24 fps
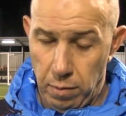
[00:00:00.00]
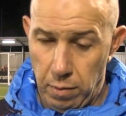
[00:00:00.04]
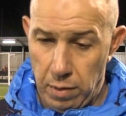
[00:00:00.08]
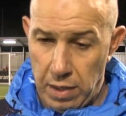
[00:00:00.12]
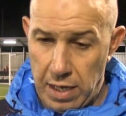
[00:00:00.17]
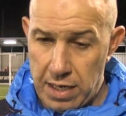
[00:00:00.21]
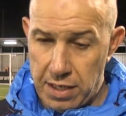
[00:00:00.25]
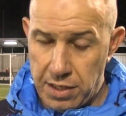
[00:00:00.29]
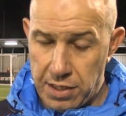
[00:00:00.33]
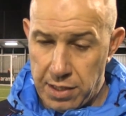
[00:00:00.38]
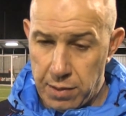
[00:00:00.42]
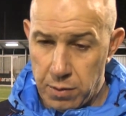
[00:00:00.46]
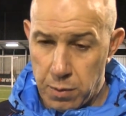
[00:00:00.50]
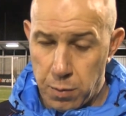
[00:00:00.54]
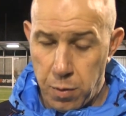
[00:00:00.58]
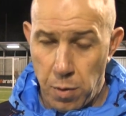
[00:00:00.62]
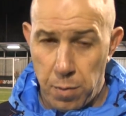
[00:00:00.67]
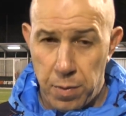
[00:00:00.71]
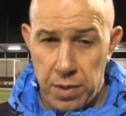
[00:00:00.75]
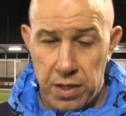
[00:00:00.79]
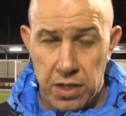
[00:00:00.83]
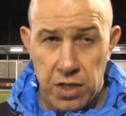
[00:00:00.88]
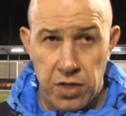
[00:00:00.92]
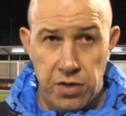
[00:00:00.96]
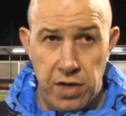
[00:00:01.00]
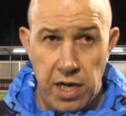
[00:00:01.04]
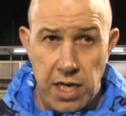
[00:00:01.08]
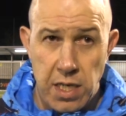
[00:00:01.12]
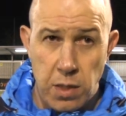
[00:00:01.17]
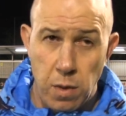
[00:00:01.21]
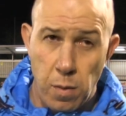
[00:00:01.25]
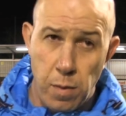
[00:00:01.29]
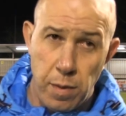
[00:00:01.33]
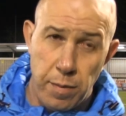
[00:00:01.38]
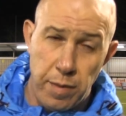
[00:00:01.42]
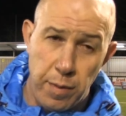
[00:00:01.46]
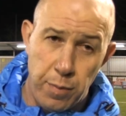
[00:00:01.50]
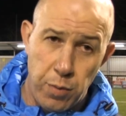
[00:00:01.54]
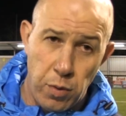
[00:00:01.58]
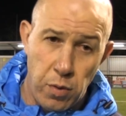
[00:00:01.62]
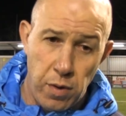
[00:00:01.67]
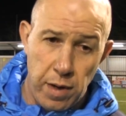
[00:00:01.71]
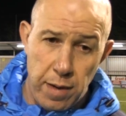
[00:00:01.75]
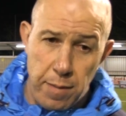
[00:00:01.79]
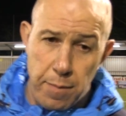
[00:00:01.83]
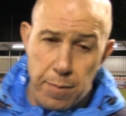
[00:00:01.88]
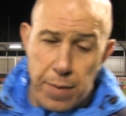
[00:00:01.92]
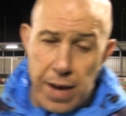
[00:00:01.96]
Lynch, it was probably a strange one when we
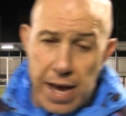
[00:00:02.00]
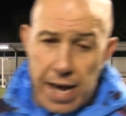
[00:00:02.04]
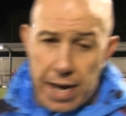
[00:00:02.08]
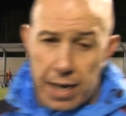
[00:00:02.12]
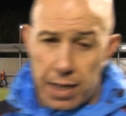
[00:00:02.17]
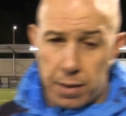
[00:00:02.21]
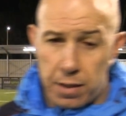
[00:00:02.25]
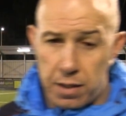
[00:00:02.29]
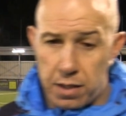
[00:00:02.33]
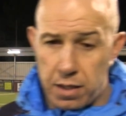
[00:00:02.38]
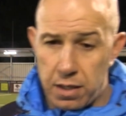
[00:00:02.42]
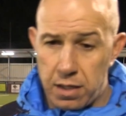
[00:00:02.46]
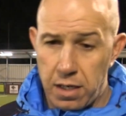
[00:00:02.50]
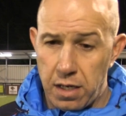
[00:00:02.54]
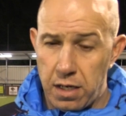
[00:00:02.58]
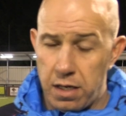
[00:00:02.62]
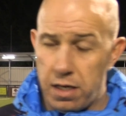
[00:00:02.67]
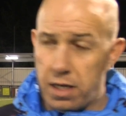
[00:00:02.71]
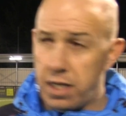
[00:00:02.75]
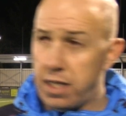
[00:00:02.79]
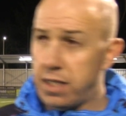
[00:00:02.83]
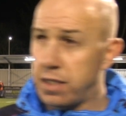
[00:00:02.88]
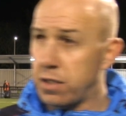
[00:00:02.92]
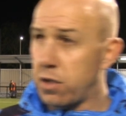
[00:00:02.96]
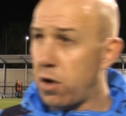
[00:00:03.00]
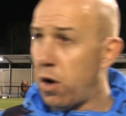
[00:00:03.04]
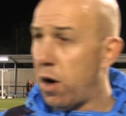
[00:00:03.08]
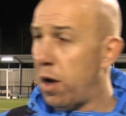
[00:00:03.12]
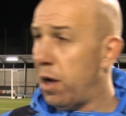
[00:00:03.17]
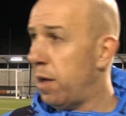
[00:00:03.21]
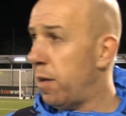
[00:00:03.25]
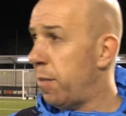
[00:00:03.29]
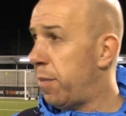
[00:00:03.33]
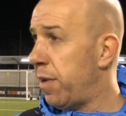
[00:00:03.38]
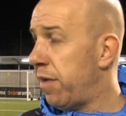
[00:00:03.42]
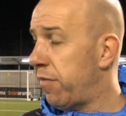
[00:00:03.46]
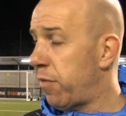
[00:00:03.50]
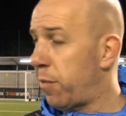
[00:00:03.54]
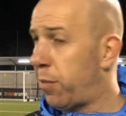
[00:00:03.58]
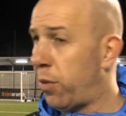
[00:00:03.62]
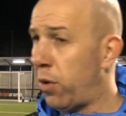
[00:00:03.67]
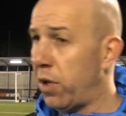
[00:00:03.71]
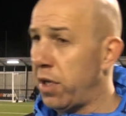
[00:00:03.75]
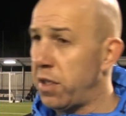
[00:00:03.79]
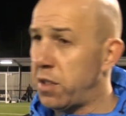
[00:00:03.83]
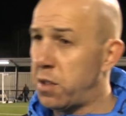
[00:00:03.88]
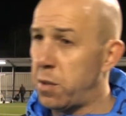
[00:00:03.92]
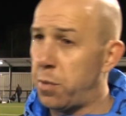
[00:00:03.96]
brought him back, and he's got a little bit of a
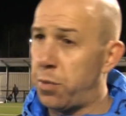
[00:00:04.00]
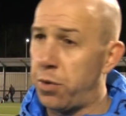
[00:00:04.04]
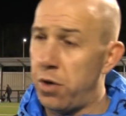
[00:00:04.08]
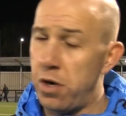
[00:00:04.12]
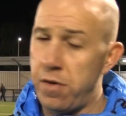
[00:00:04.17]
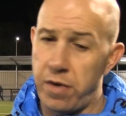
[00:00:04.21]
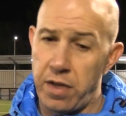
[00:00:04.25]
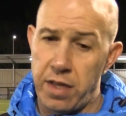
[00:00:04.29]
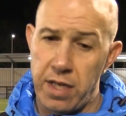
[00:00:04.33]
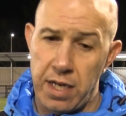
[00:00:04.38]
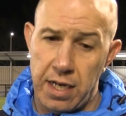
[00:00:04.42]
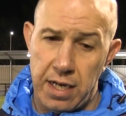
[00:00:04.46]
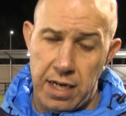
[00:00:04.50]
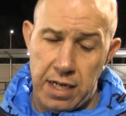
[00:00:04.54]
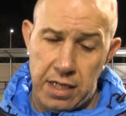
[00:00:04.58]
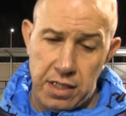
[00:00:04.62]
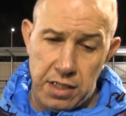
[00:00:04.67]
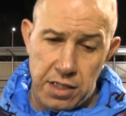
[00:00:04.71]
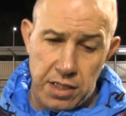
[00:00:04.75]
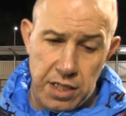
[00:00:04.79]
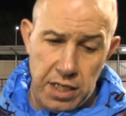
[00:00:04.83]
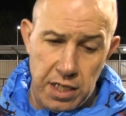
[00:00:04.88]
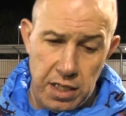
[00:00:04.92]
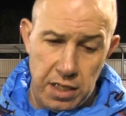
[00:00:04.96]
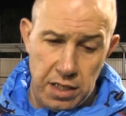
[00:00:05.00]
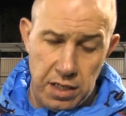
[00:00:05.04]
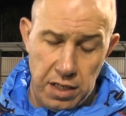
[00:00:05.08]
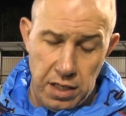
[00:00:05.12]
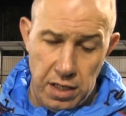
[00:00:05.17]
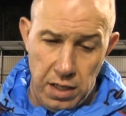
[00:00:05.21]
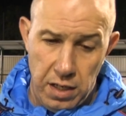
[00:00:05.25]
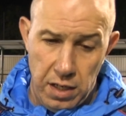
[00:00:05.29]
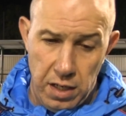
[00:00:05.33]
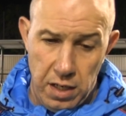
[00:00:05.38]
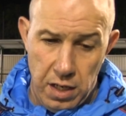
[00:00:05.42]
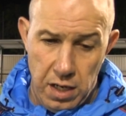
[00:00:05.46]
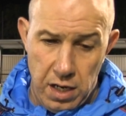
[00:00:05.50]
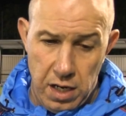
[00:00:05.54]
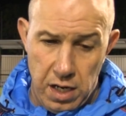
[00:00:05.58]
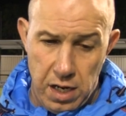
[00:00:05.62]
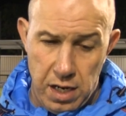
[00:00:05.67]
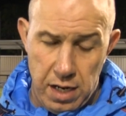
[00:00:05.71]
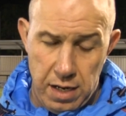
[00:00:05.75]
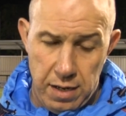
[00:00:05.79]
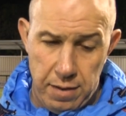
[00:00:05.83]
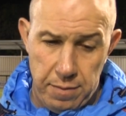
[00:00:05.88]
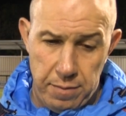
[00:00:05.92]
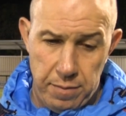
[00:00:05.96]
point to prove, I think, Lynchy, and
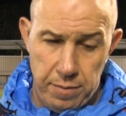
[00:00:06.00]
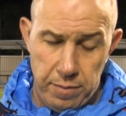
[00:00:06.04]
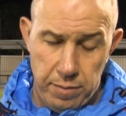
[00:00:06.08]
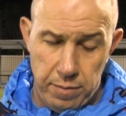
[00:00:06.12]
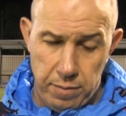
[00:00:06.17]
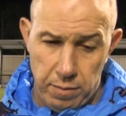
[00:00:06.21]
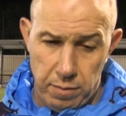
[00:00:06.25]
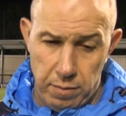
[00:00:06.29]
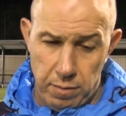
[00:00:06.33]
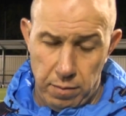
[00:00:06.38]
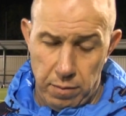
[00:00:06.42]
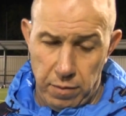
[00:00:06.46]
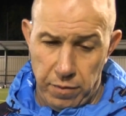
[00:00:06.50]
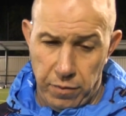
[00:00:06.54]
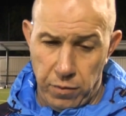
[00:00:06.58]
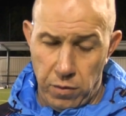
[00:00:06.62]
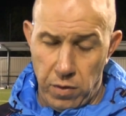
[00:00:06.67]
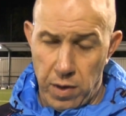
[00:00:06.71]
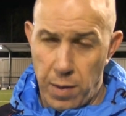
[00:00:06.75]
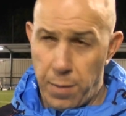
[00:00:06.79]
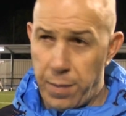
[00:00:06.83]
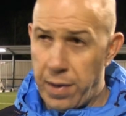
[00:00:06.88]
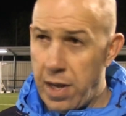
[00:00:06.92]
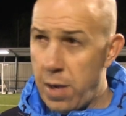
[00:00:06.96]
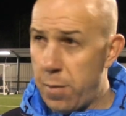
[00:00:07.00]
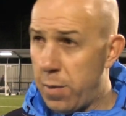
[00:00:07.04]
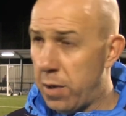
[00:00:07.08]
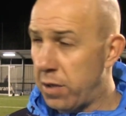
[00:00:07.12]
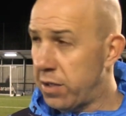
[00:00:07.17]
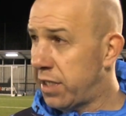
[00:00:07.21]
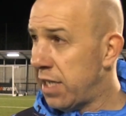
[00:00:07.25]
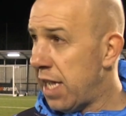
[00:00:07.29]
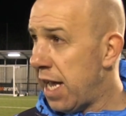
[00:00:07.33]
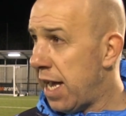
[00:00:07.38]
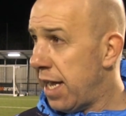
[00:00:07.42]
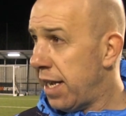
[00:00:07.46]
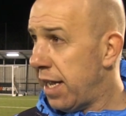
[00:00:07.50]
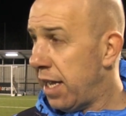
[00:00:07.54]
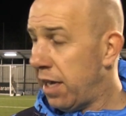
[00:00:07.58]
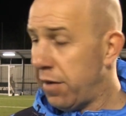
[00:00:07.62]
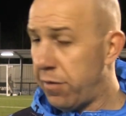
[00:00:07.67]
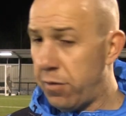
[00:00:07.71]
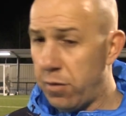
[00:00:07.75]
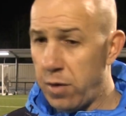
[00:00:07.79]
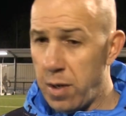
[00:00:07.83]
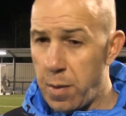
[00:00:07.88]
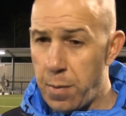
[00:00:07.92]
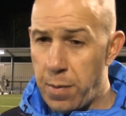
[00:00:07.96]
I thought he played well Saturday. I
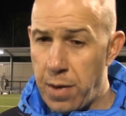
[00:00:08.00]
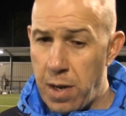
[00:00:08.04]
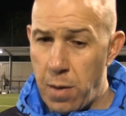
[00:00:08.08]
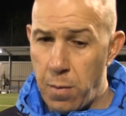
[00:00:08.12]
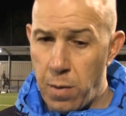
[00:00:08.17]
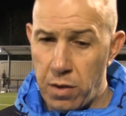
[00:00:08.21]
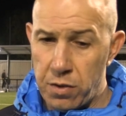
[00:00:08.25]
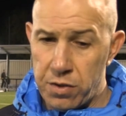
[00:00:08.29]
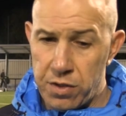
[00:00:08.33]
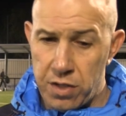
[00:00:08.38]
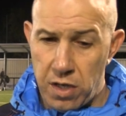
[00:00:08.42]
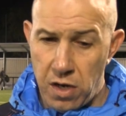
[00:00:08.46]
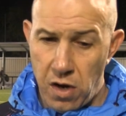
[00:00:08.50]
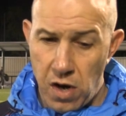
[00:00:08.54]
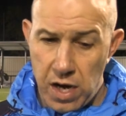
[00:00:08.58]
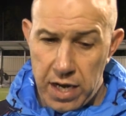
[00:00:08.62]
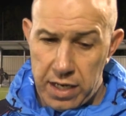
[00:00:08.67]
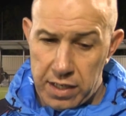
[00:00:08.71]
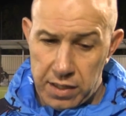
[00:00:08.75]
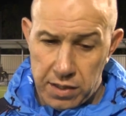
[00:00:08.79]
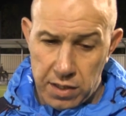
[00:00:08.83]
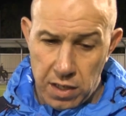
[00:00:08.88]
thought he played well tonight.